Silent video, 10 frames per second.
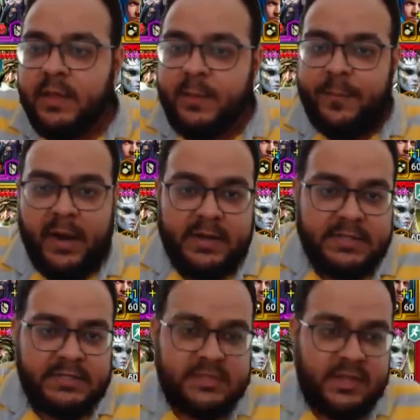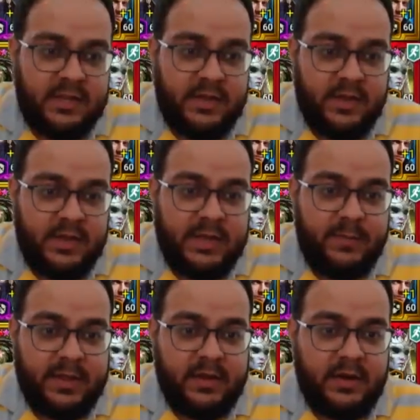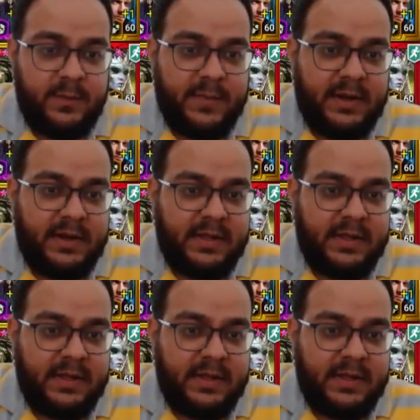Marius, in my current build,